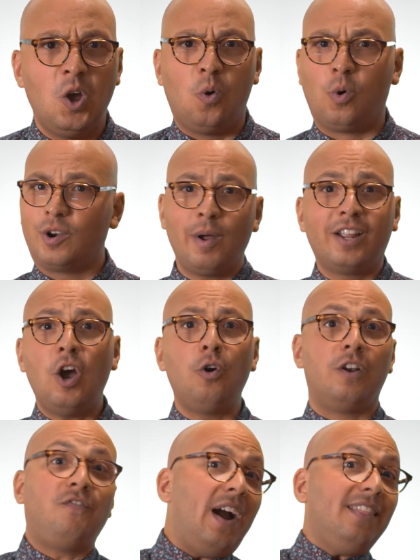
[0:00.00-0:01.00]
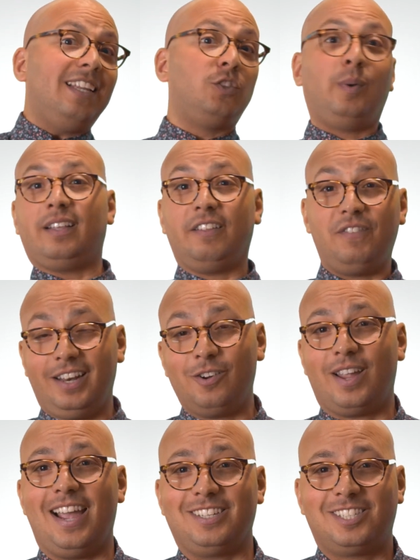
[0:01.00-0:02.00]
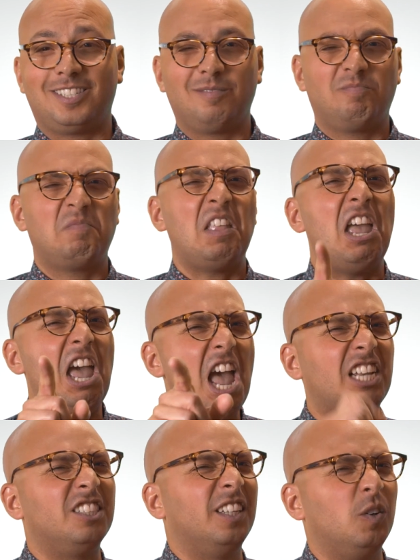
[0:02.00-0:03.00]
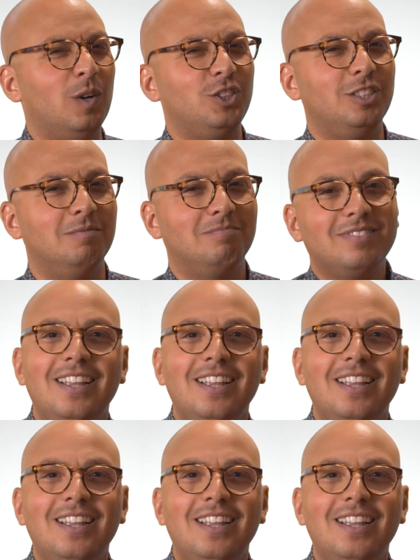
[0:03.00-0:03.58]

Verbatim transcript: where do I go to find these weekly videocasts? Excellent question.